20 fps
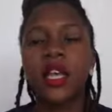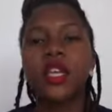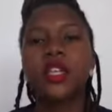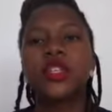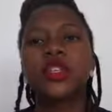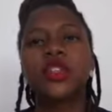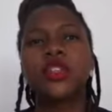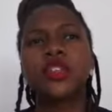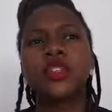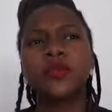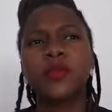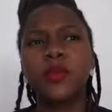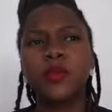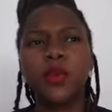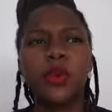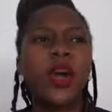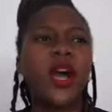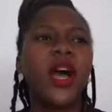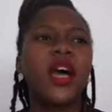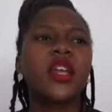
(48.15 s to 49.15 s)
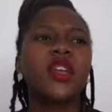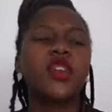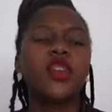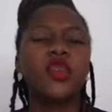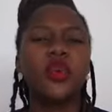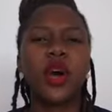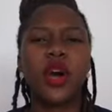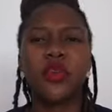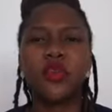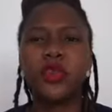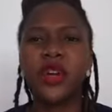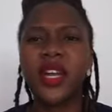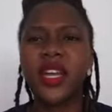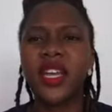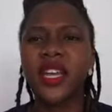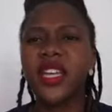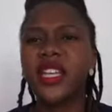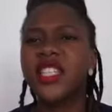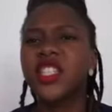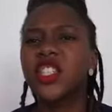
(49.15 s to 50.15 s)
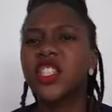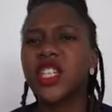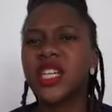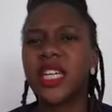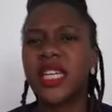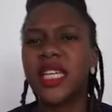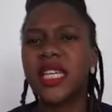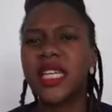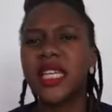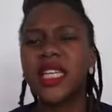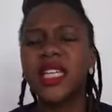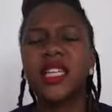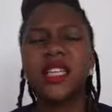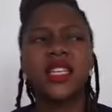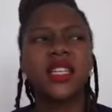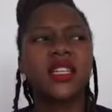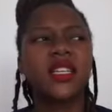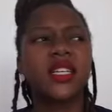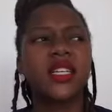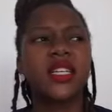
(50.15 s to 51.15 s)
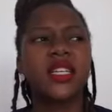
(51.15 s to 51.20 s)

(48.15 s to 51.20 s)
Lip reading: So those people can, arrange, clean,